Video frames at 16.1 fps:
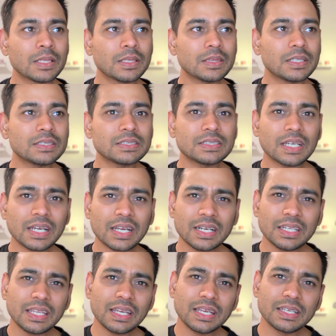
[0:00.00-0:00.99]
The second
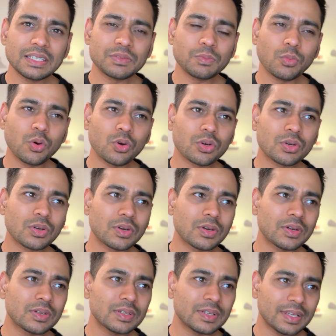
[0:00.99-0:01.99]
thing is more
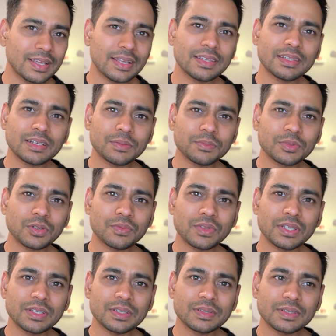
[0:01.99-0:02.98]
in terms of
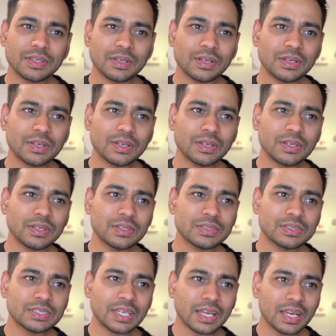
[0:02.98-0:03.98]
the
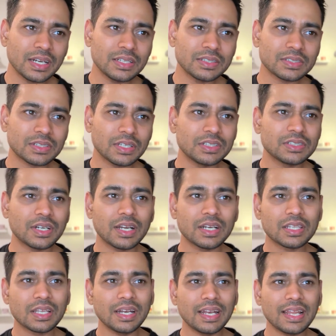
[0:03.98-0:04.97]
second stage, right?
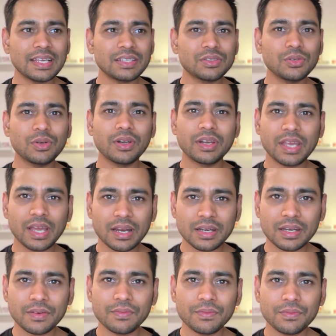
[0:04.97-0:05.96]
The less you are
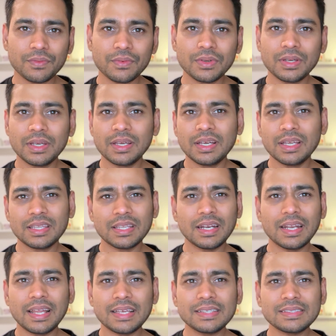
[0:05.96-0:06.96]
reactive the
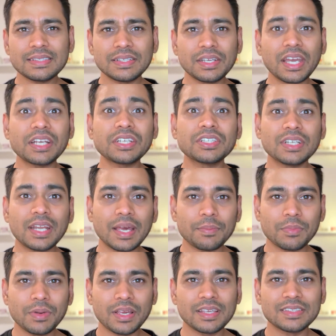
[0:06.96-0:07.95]
less reaction
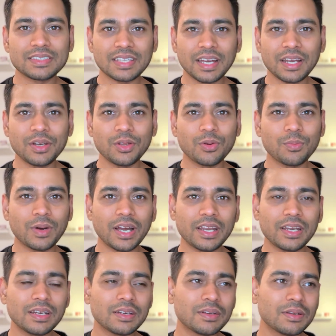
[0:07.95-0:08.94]
happening inside your
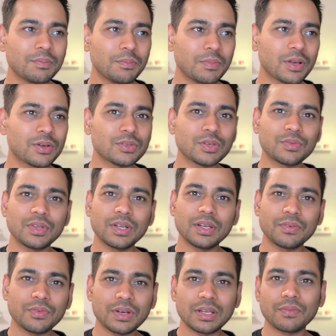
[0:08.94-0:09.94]
mind because of the
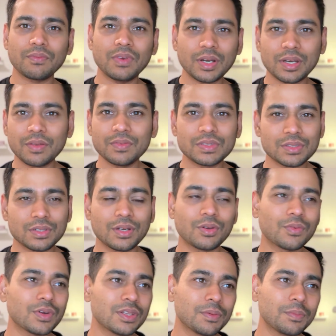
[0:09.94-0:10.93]
different afflictive state
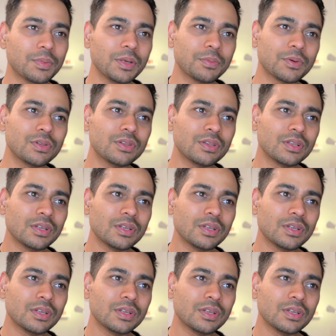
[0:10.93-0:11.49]
of other people